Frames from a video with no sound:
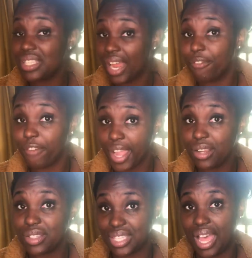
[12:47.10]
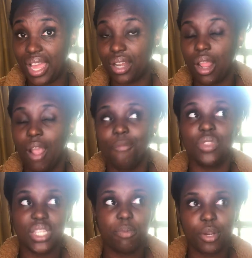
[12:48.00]
a fire sign,
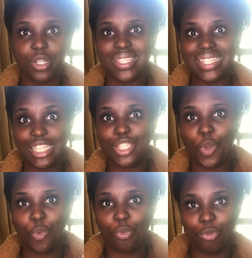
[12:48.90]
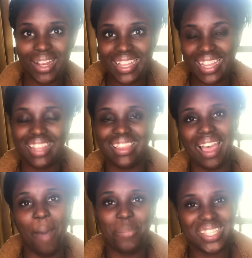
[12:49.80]
this person is running in the
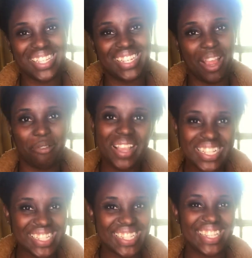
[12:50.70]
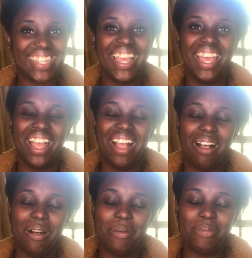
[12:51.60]
opposite direction
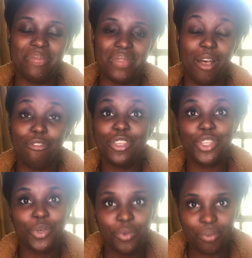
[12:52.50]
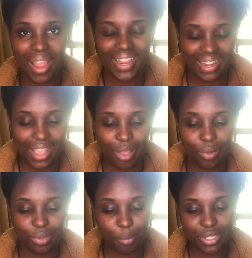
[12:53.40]
of you right now,
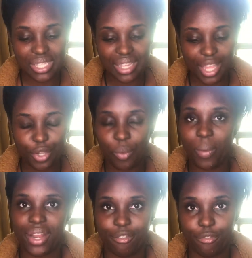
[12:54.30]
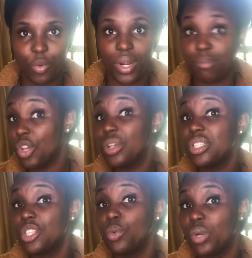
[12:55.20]
the person that you're waiting for. And I'm talking
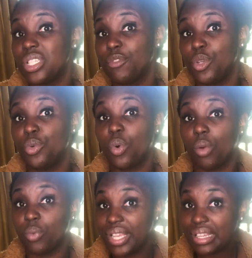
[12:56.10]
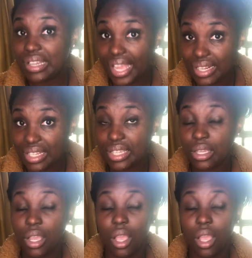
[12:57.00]
to the ones of you who are reconnecting,